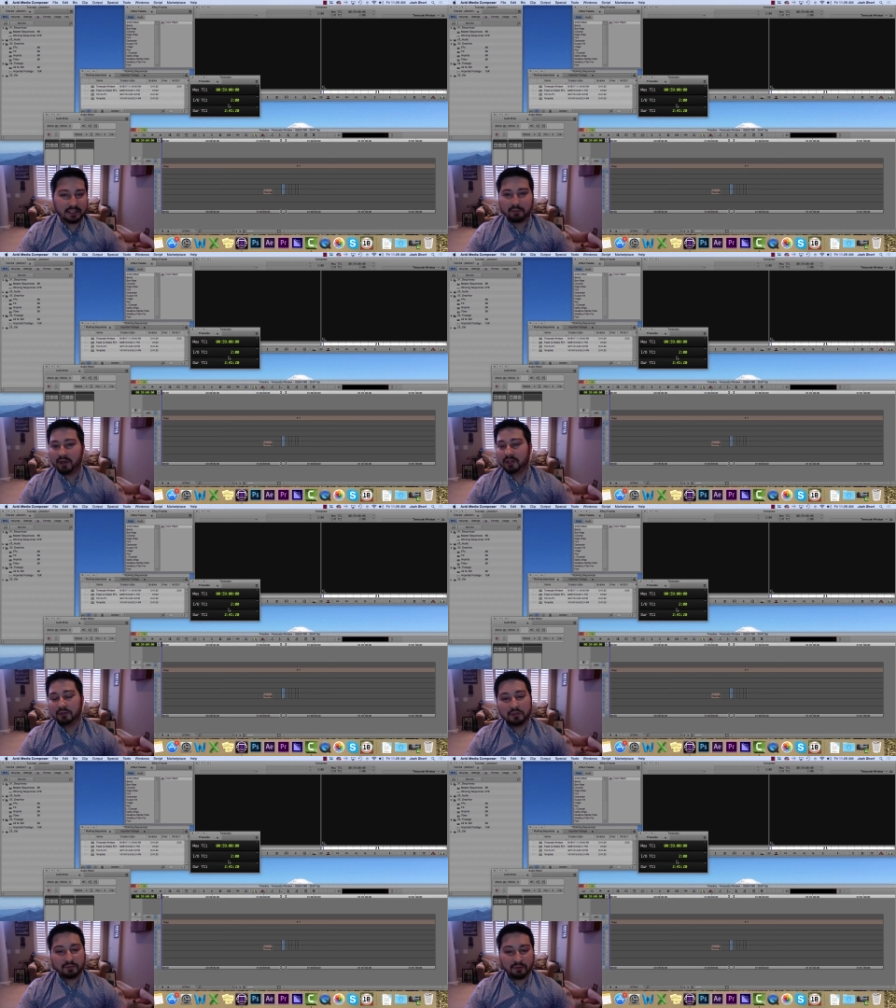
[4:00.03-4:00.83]
that's probably
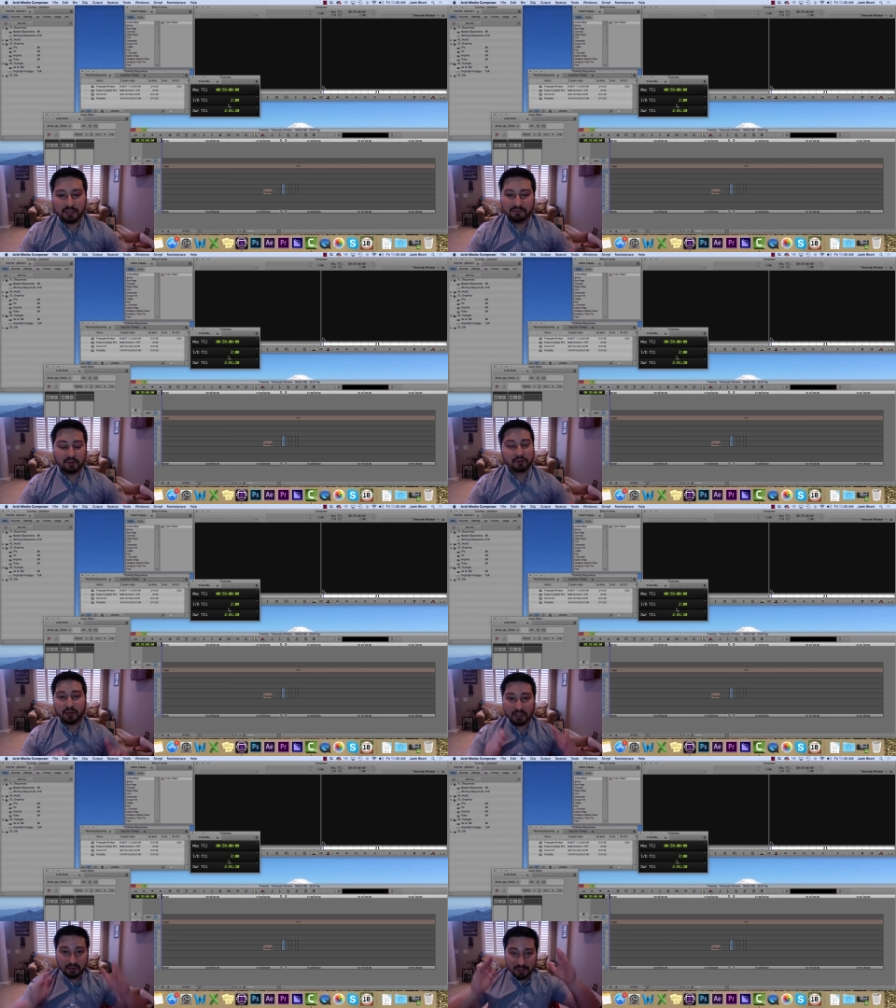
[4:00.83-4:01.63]
useful if you're
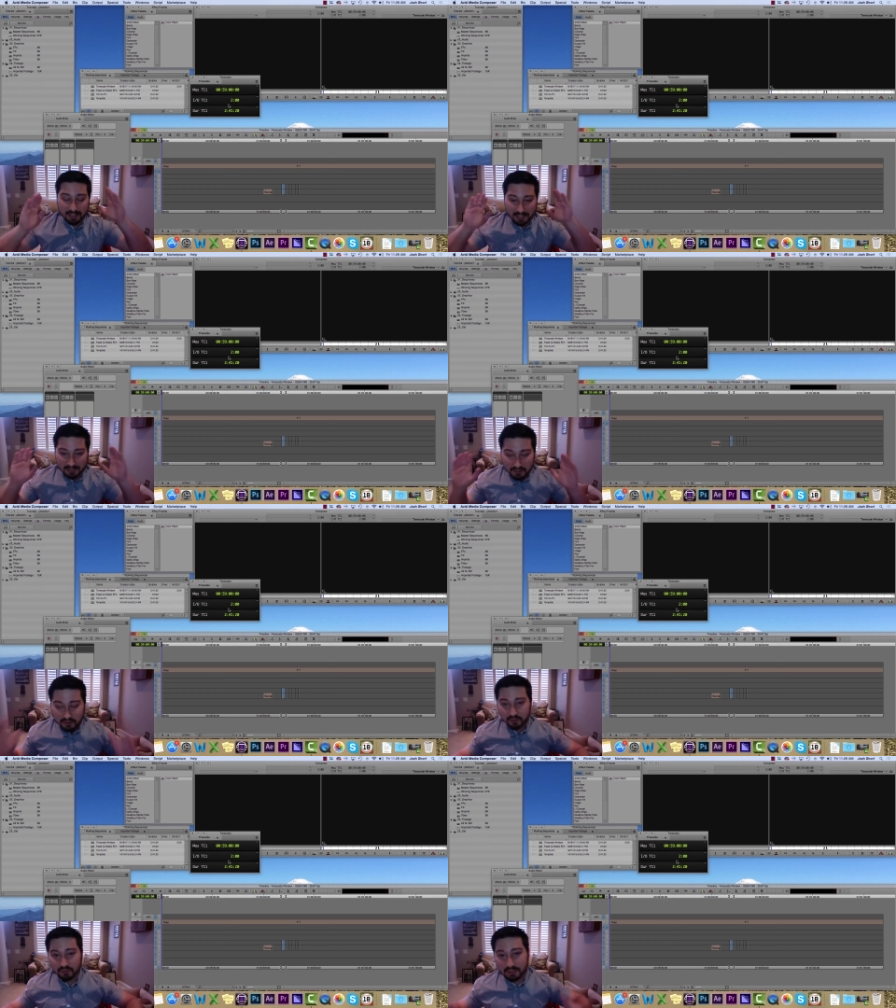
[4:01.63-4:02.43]
trying to hit a
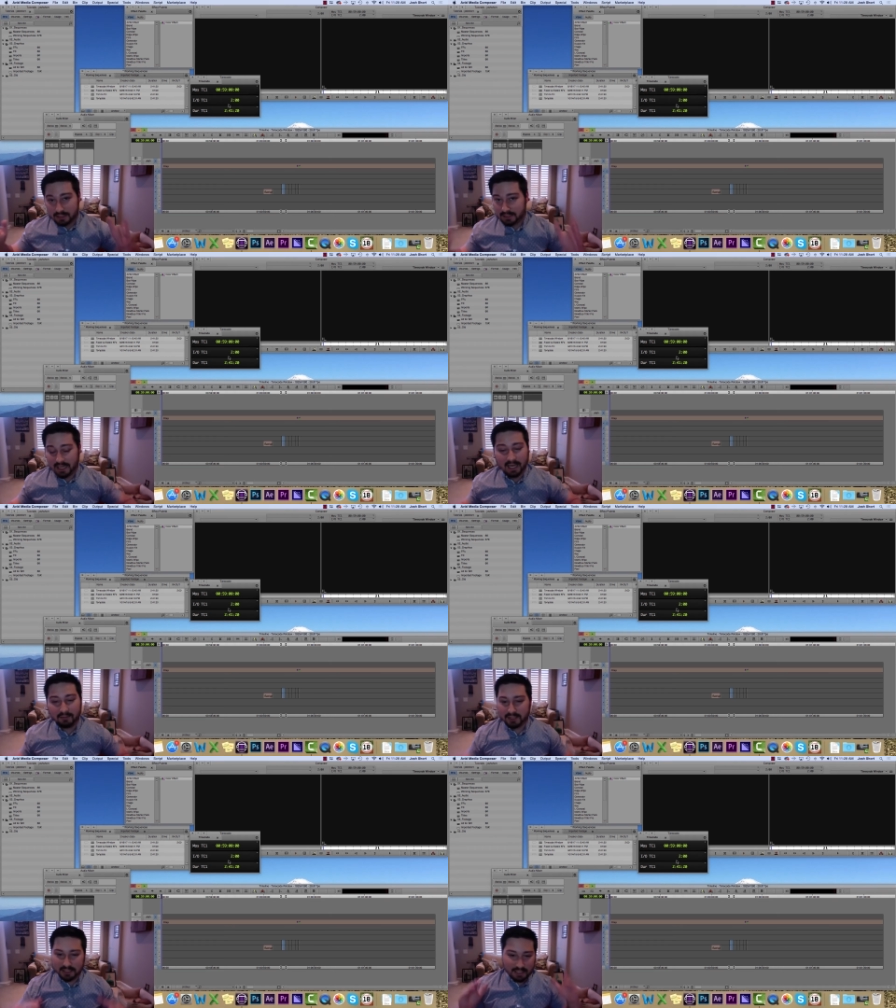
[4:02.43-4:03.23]
certain time,
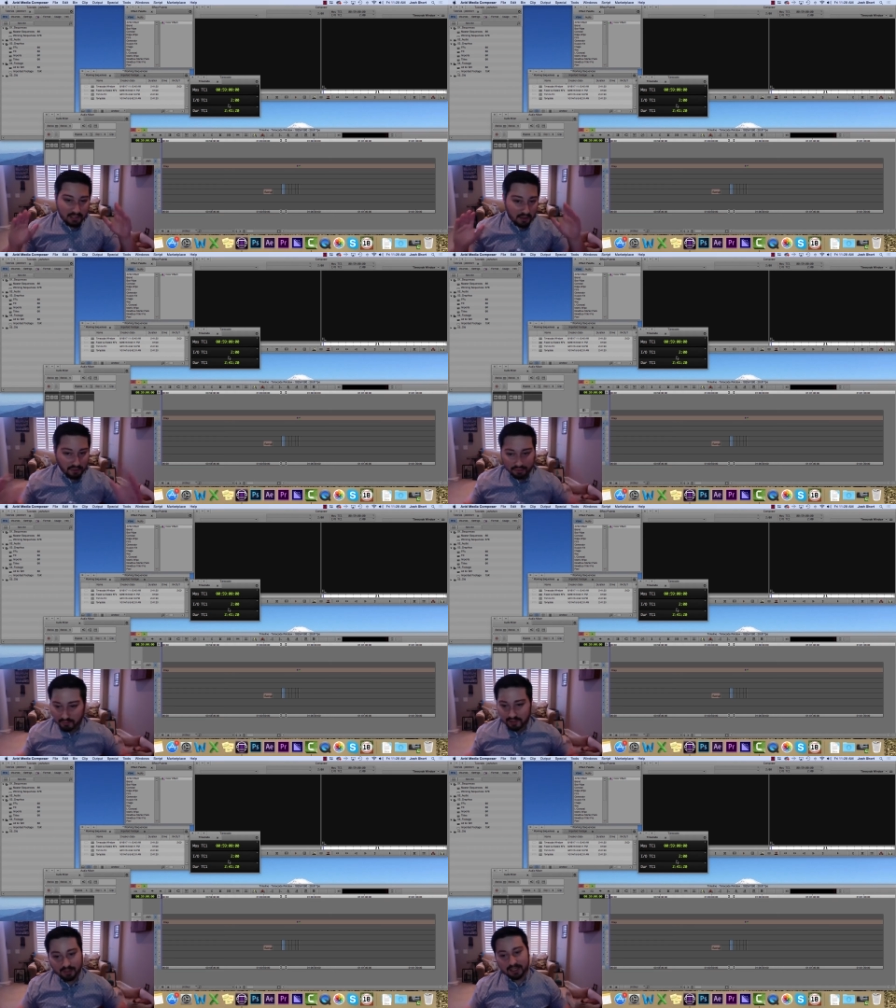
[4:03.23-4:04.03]
let's say
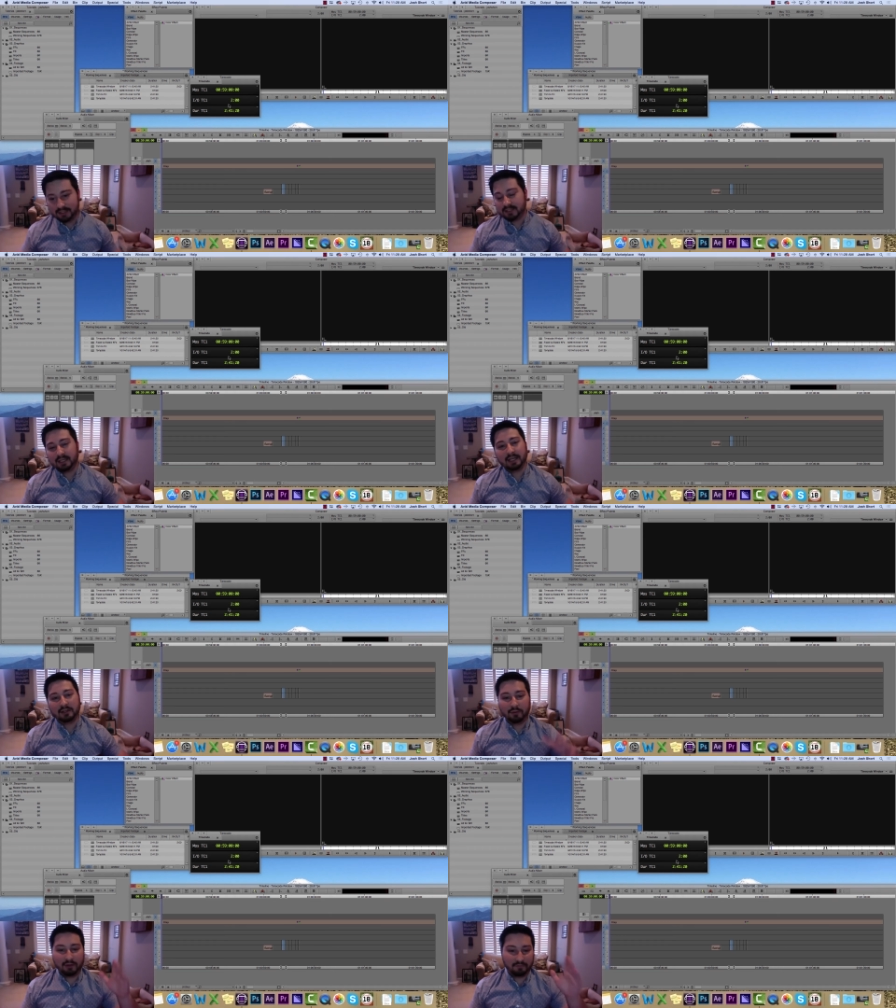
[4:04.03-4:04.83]
thirty minutes, and
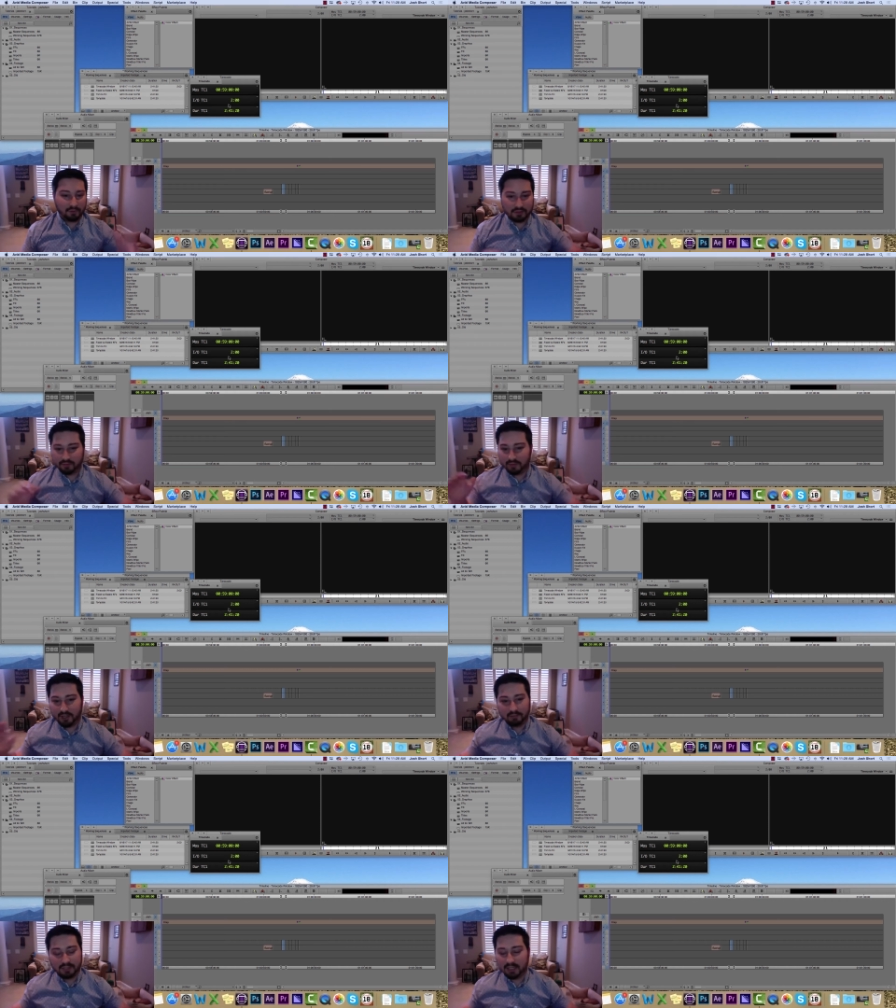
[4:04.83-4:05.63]
you want first
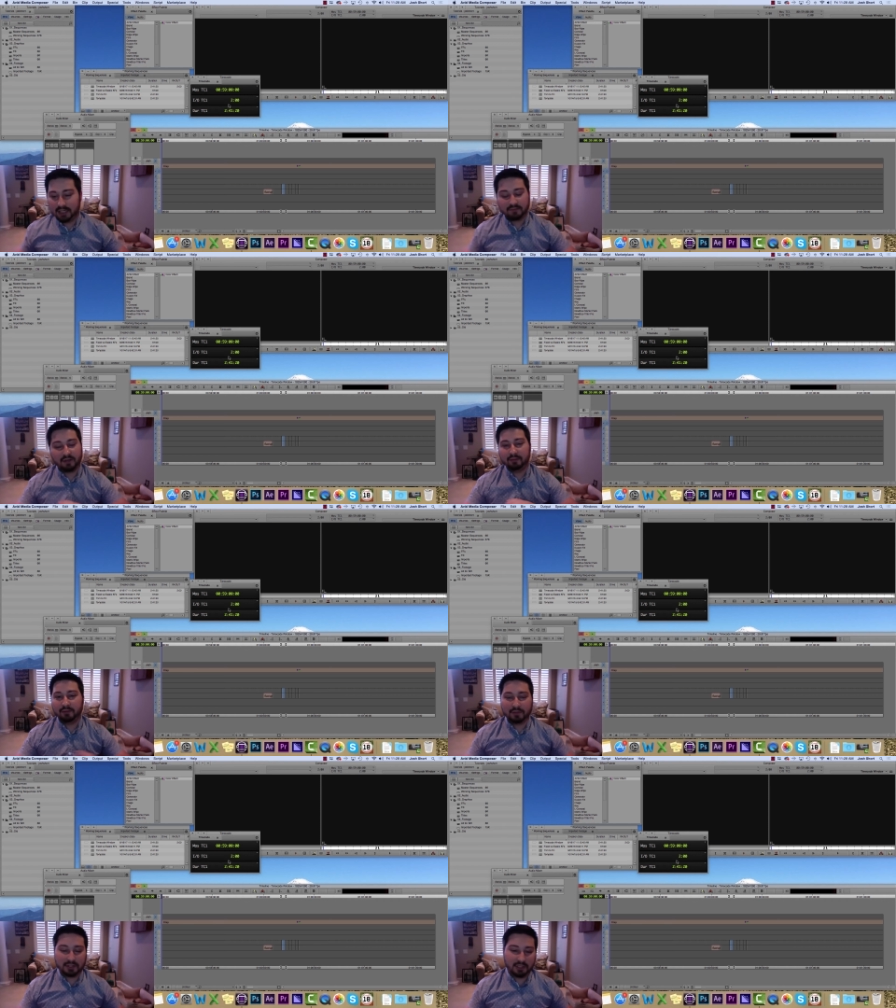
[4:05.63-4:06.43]
frame to last frame
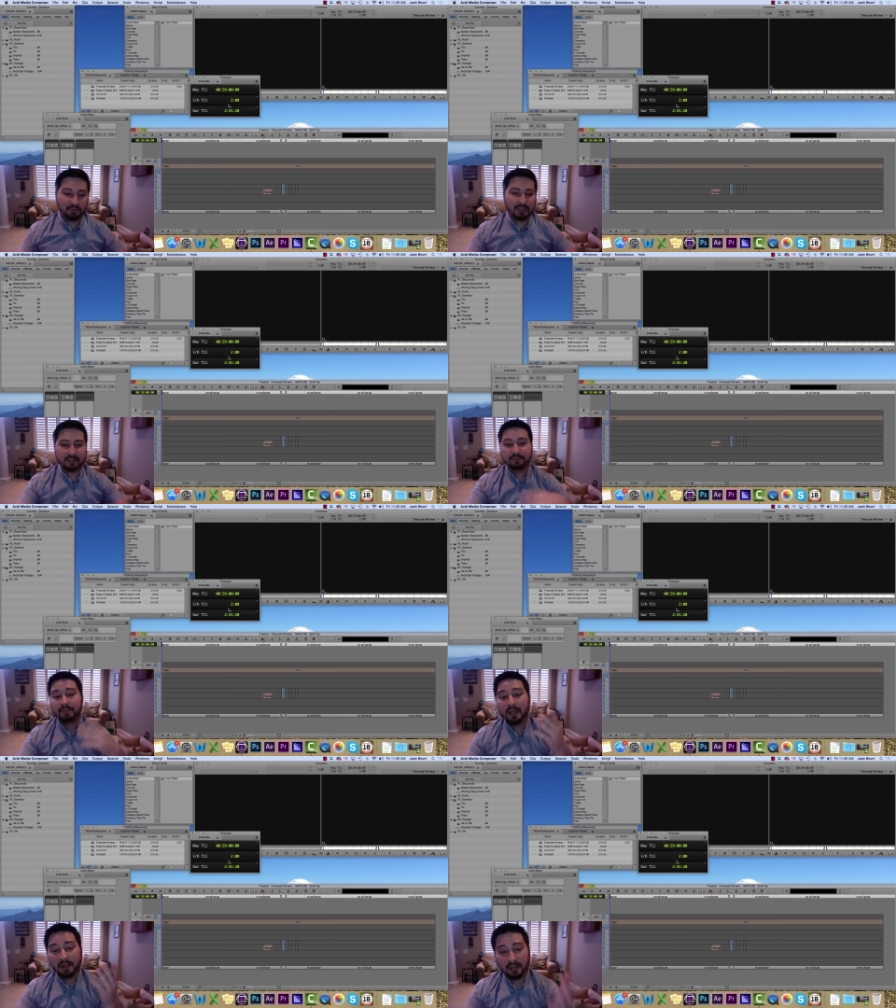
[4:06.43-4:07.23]
of your sequence.
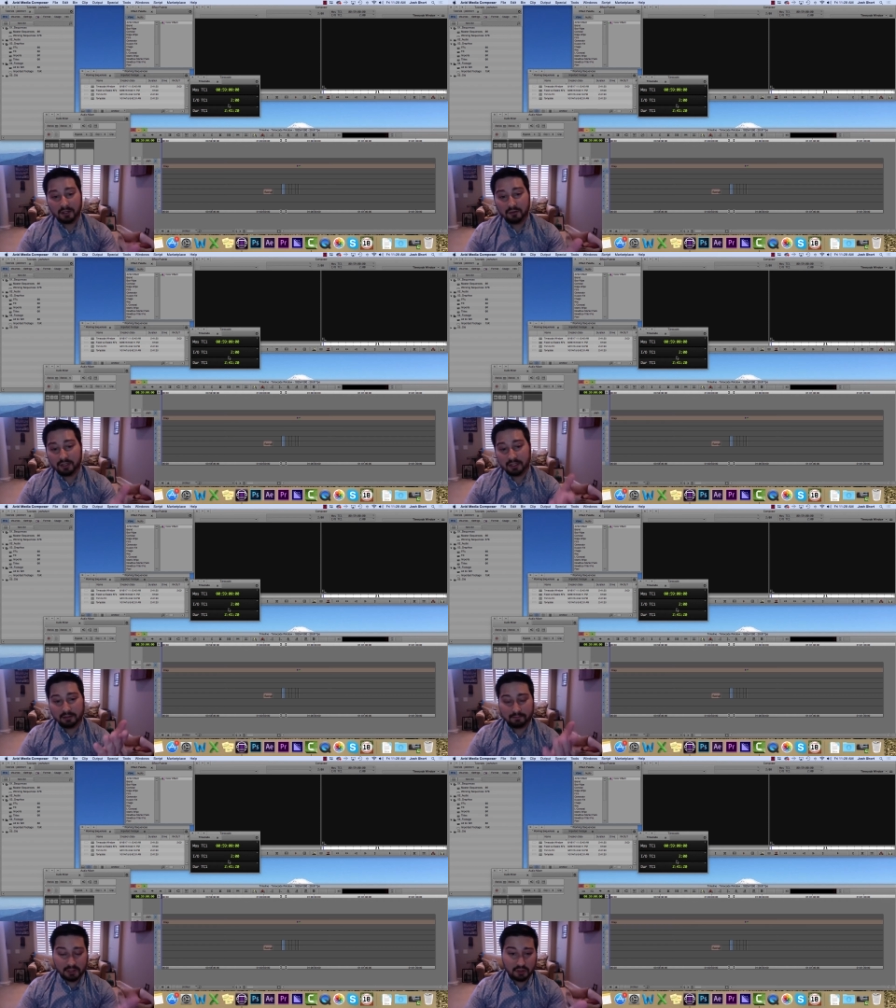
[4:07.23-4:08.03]
Uh, you
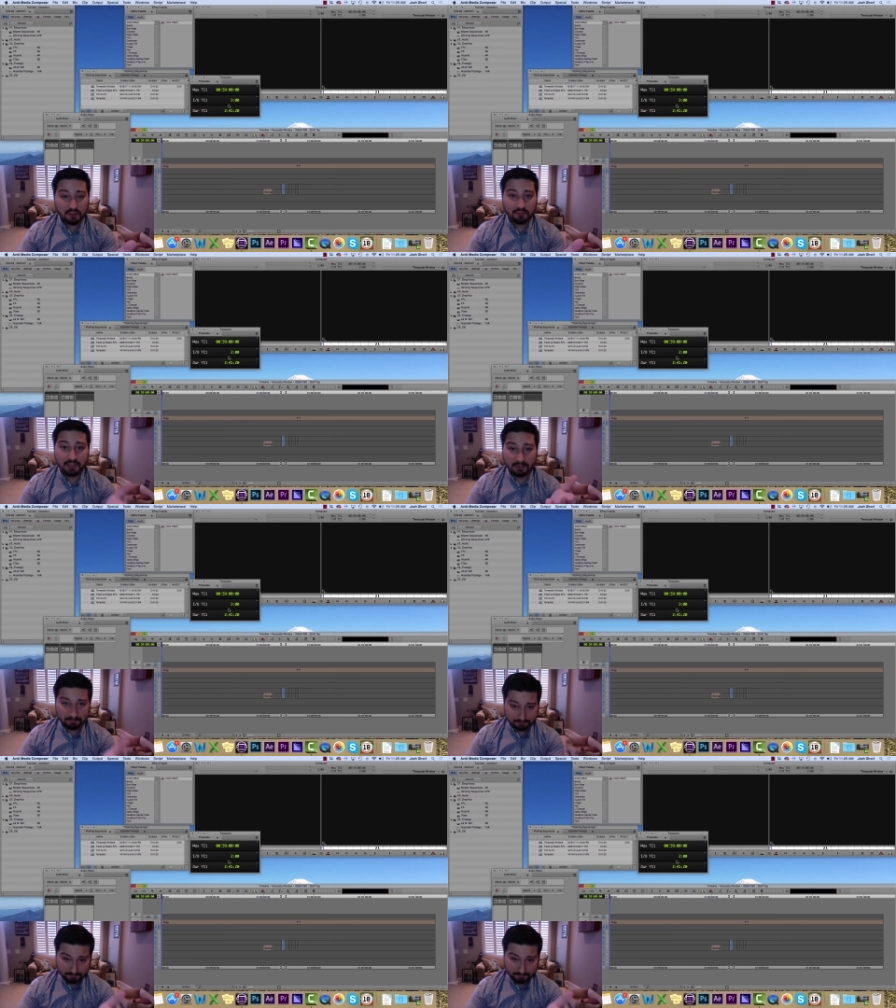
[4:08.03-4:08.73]
can determine it